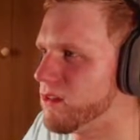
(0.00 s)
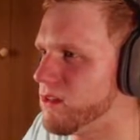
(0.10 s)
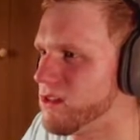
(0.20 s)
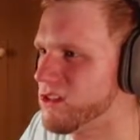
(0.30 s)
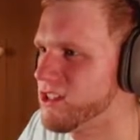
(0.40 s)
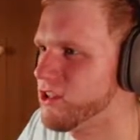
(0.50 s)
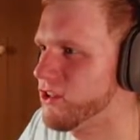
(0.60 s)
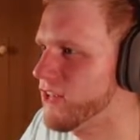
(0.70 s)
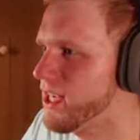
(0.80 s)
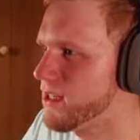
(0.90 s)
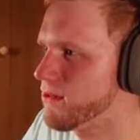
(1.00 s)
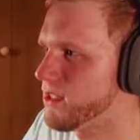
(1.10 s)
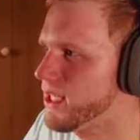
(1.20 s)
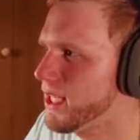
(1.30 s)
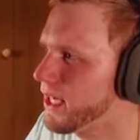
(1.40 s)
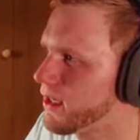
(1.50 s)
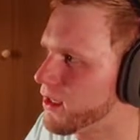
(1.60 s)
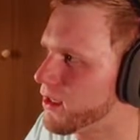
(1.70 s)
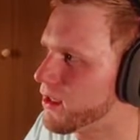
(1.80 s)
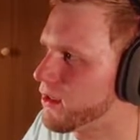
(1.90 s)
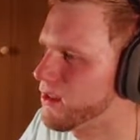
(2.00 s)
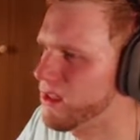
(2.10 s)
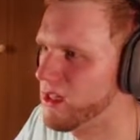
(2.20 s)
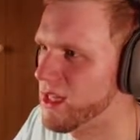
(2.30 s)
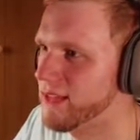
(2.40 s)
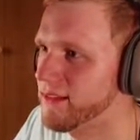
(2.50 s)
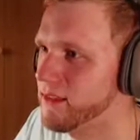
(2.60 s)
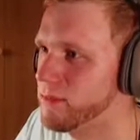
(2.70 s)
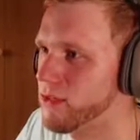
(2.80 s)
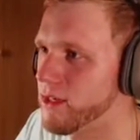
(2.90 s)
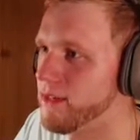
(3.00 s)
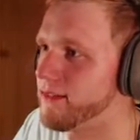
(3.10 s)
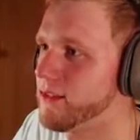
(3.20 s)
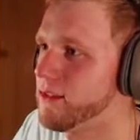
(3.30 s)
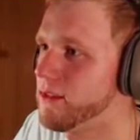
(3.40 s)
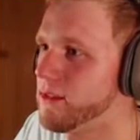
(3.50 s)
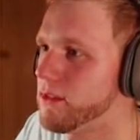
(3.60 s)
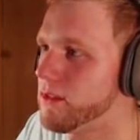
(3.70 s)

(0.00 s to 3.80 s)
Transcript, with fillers: No creatures yet? Really? Oh, that's surprising.